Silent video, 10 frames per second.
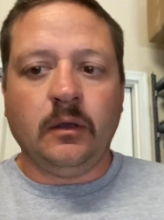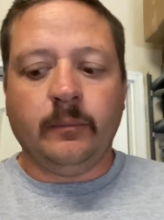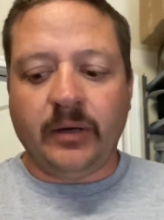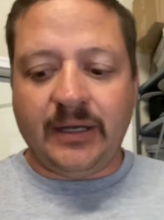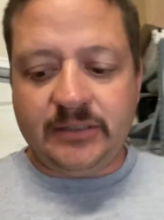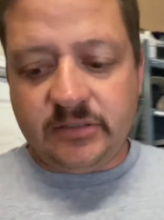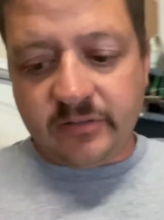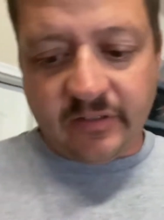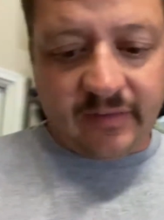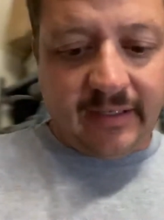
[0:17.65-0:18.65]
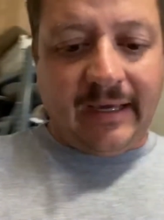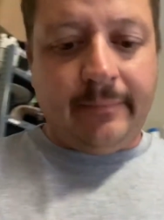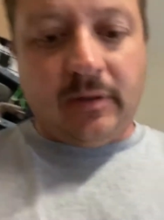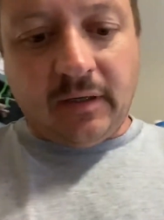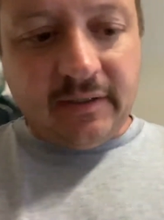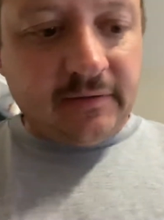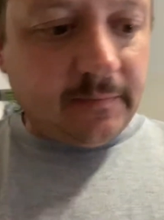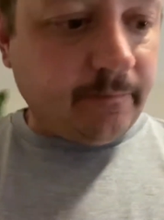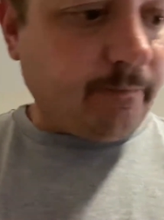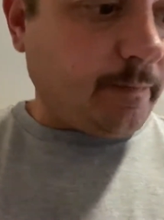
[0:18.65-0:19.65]
But the thing I bought
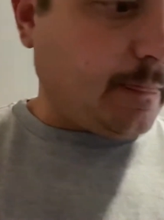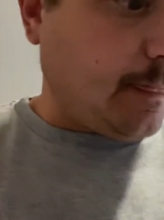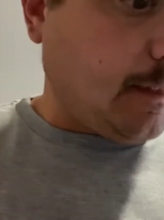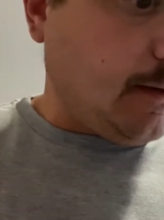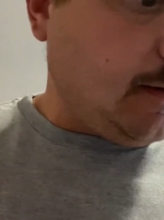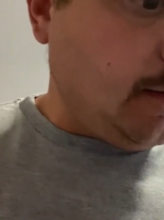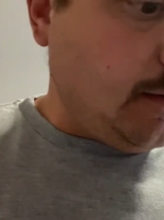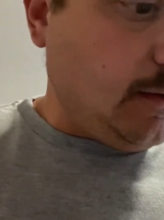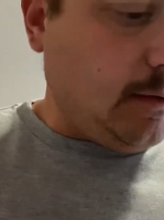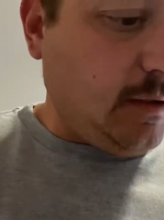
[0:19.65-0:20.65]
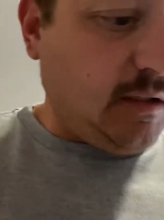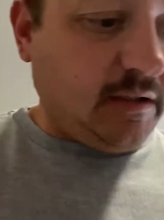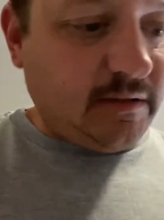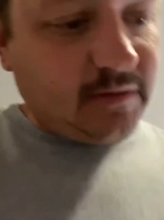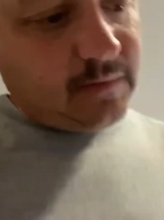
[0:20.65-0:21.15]
is,